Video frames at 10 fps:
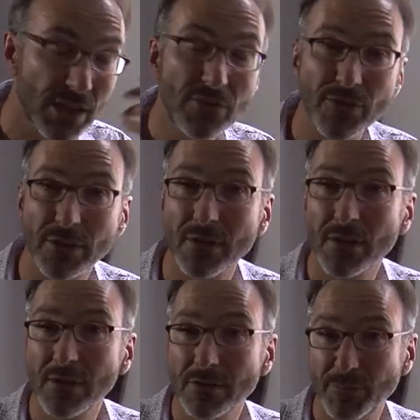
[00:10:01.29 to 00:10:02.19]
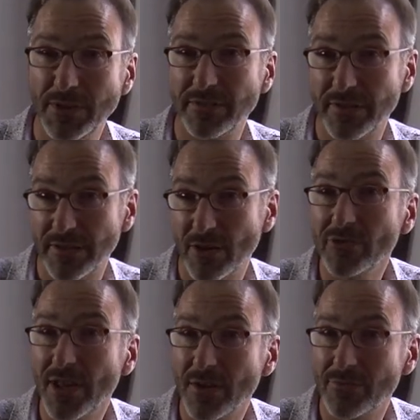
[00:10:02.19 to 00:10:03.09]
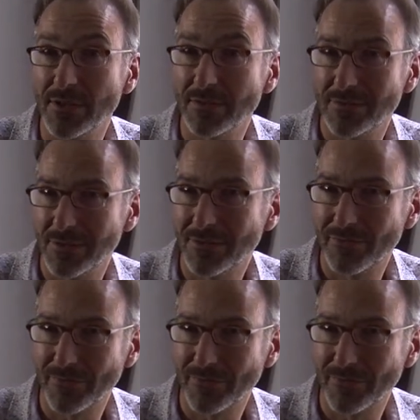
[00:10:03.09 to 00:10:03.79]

even species that don't have these, these